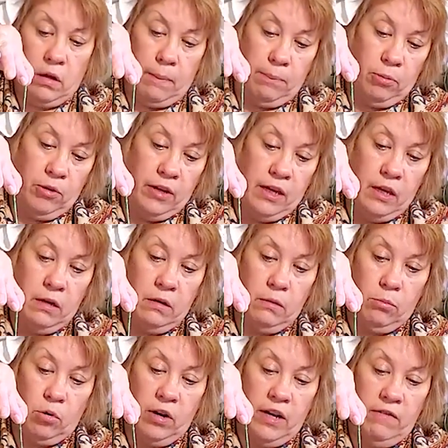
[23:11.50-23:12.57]
a pretty
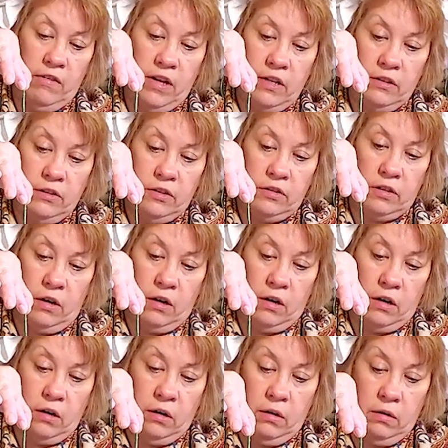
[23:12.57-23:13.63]
Moravian
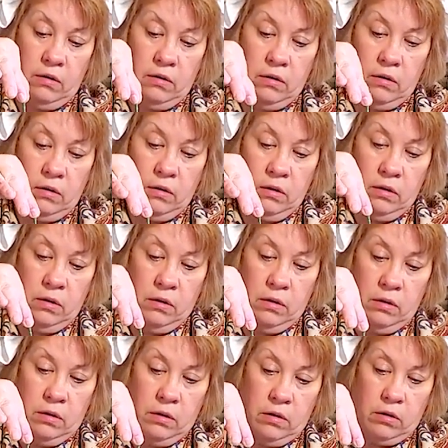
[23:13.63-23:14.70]
star
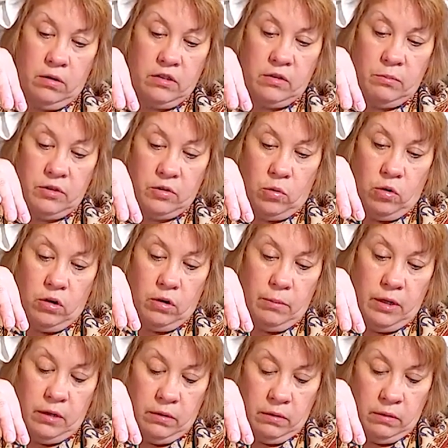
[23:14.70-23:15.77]
Christmas
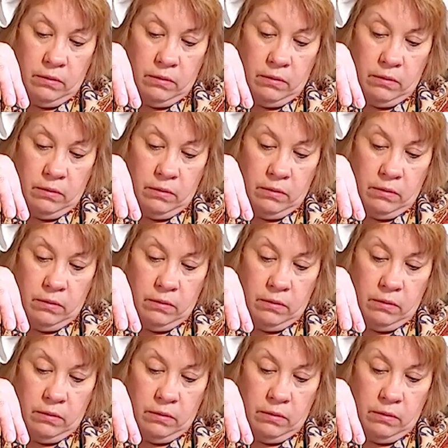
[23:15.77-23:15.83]
ornament.